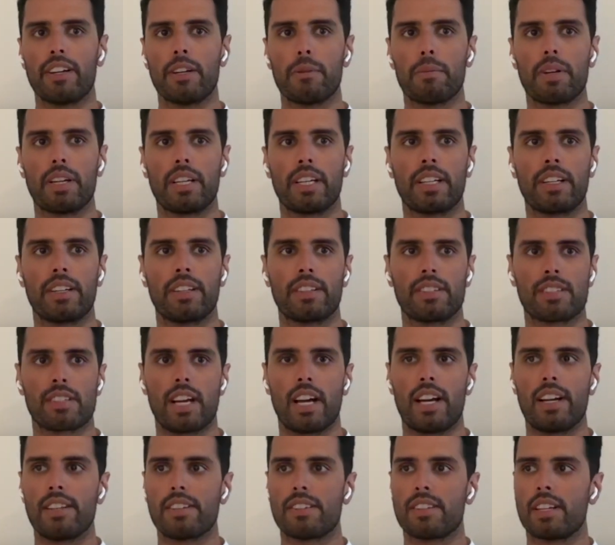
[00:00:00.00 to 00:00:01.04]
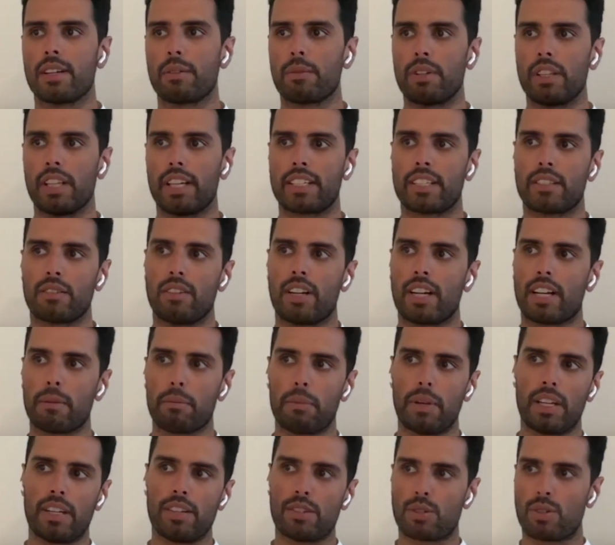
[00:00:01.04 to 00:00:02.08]
depending on the size, like we like to
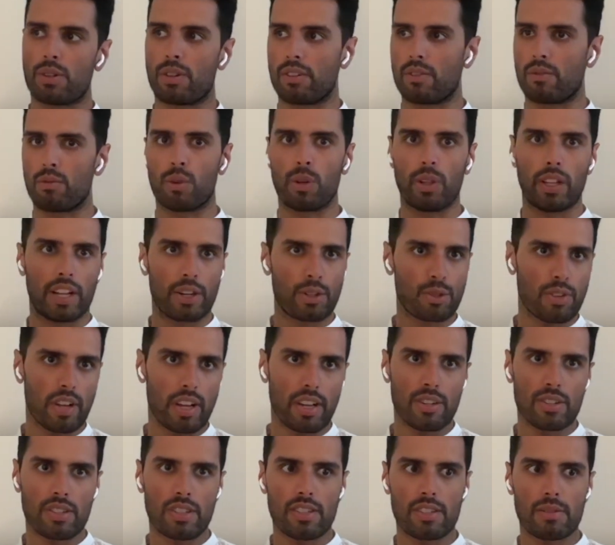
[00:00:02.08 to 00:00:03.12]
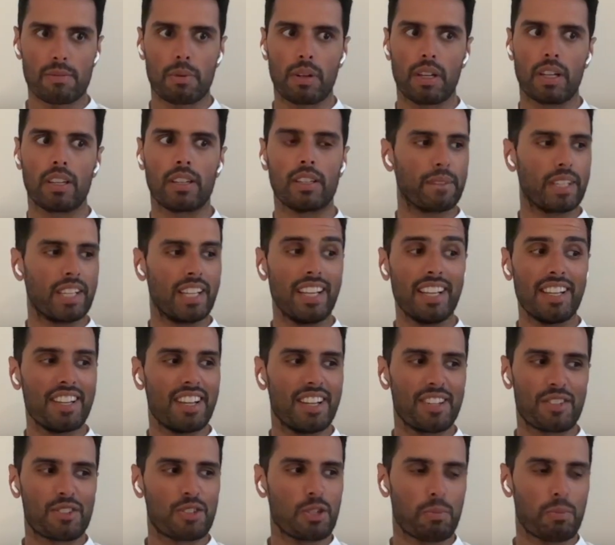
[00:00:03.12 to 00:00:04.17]
recommend certain rollout strategies, but it's